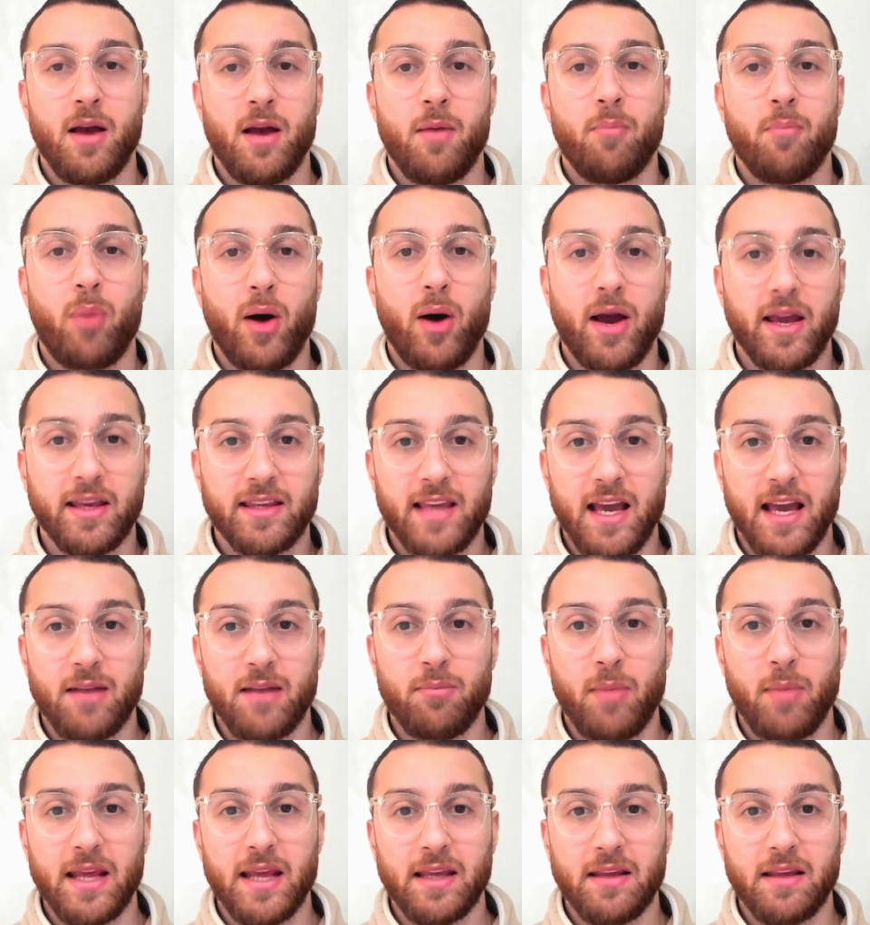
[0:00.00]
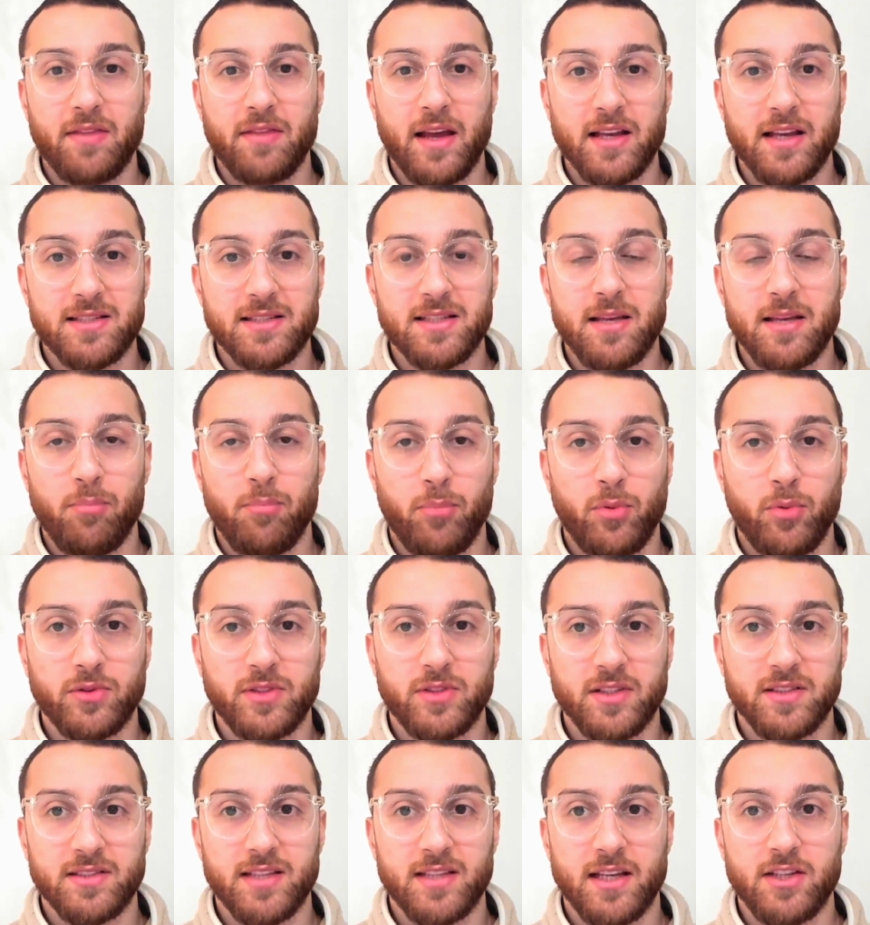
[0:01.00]
by again making that simple
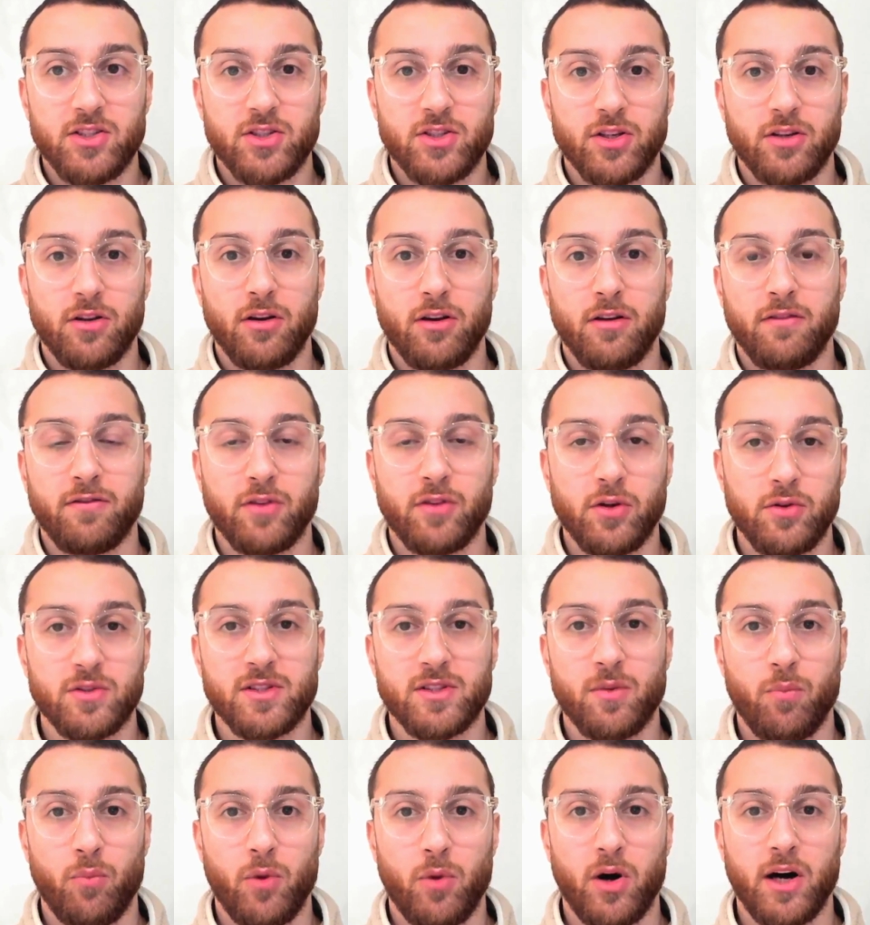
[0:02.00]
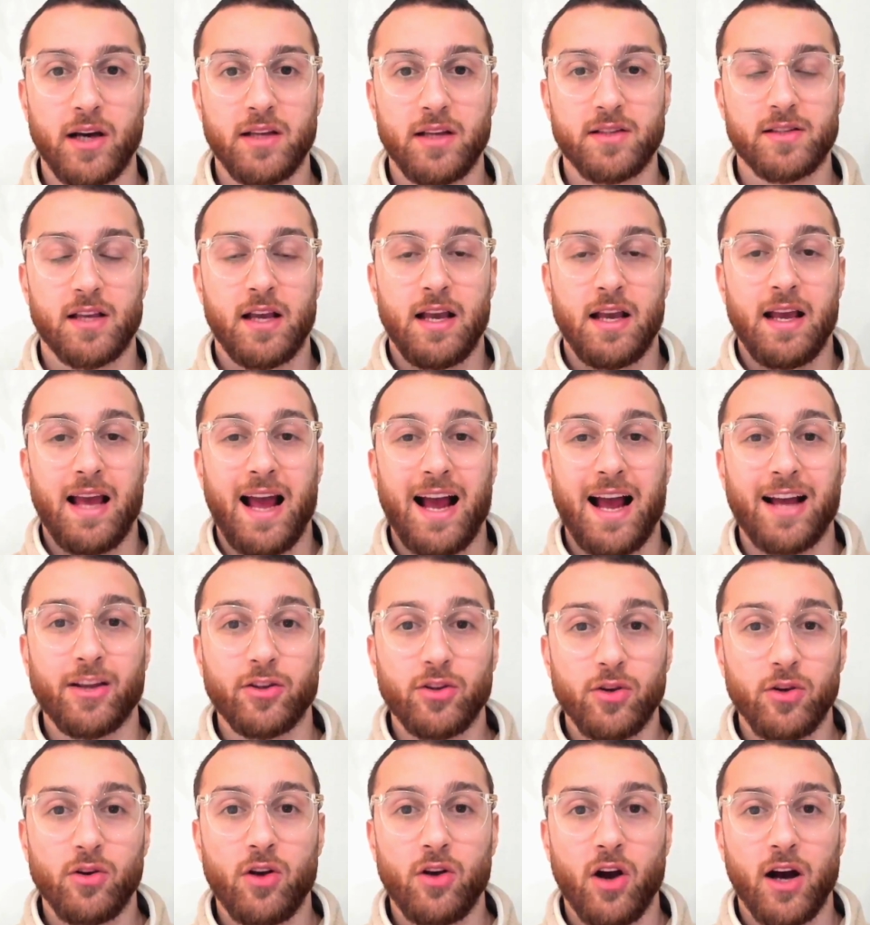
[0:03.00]
decision of using Wise.
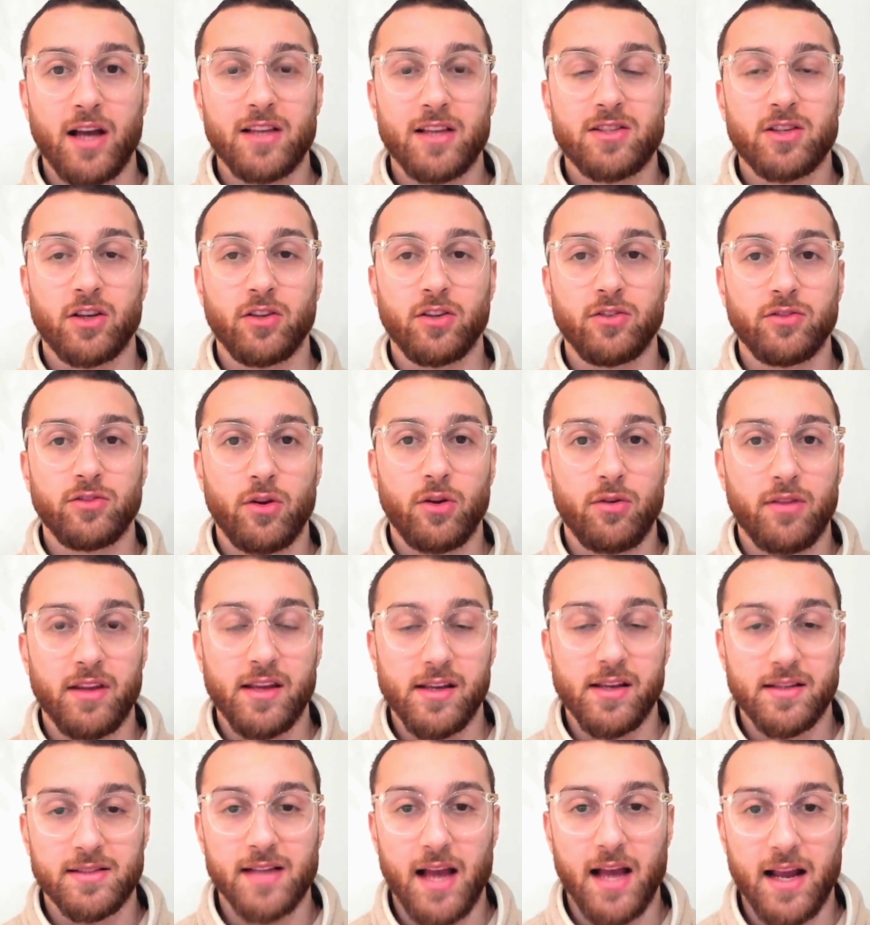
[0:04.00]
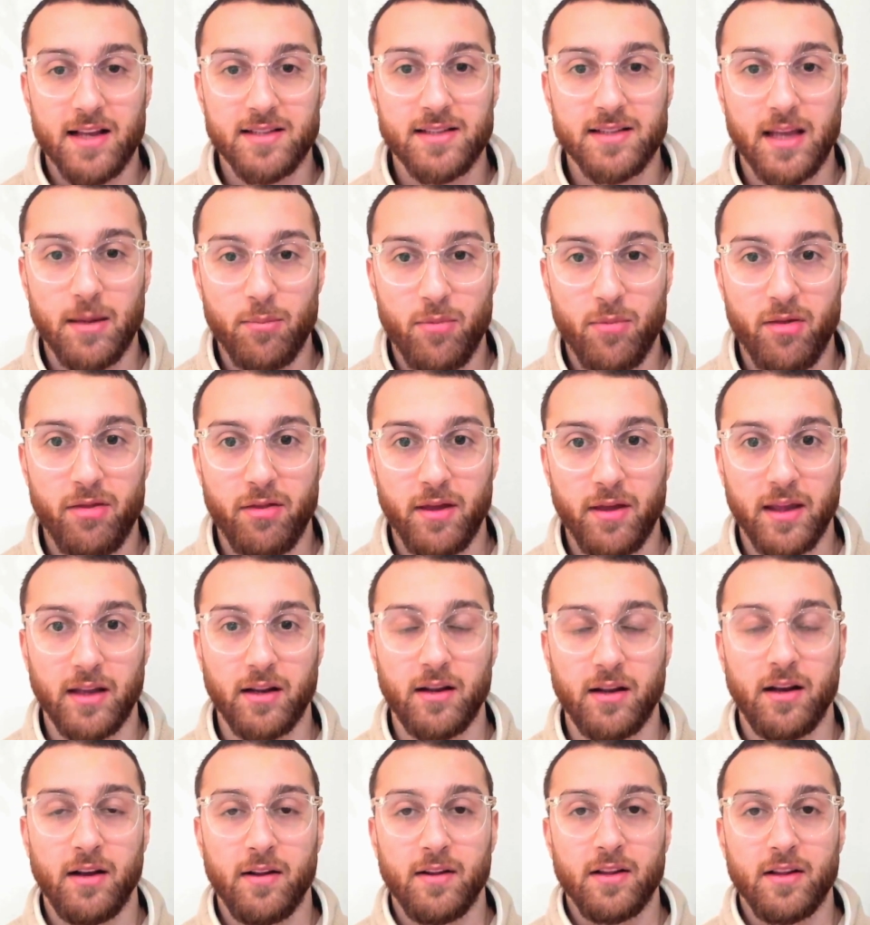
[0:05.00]
And you guys can do the exact same
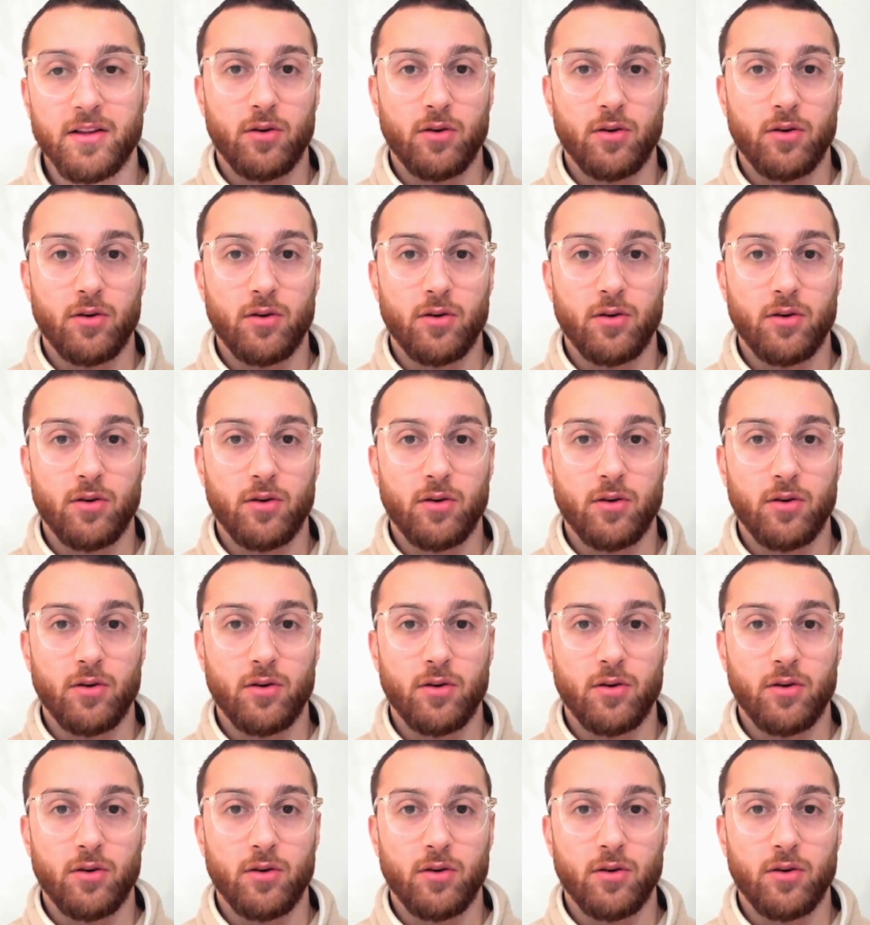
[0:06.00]
thing.